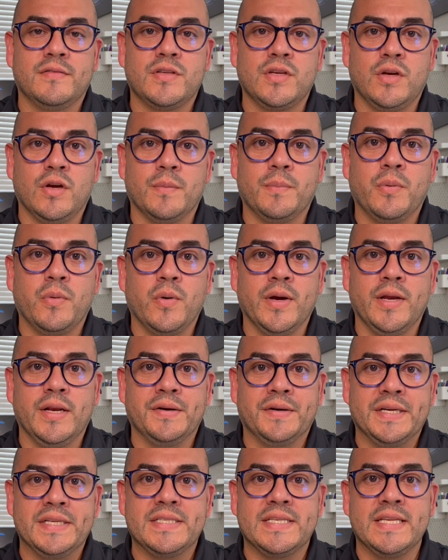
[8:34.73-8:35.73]
to your point,
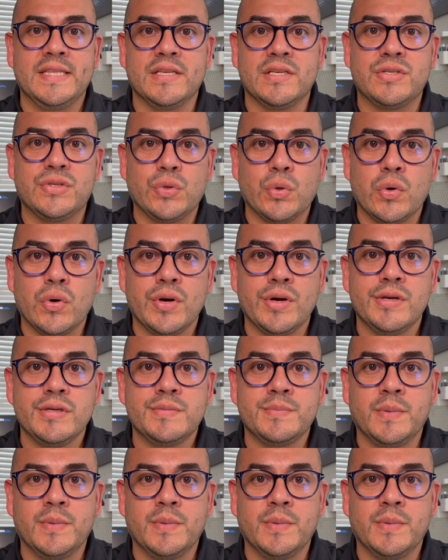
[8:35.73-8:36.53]
right, it's in the stores,